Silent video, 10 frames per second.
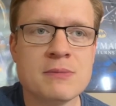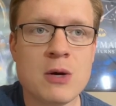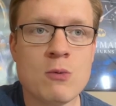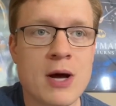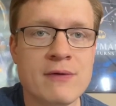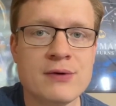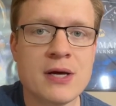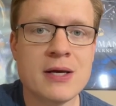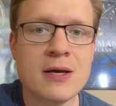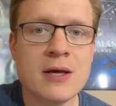My wife and
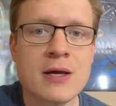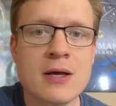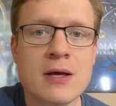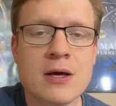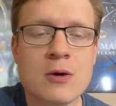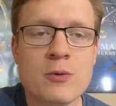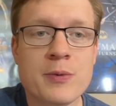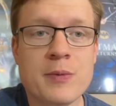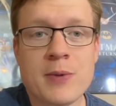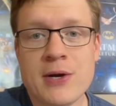I, we've
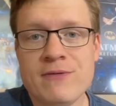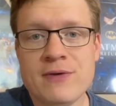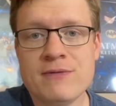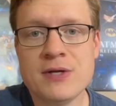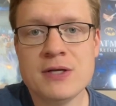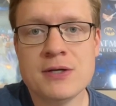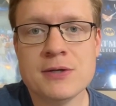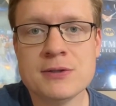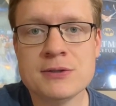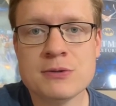been married 15 years,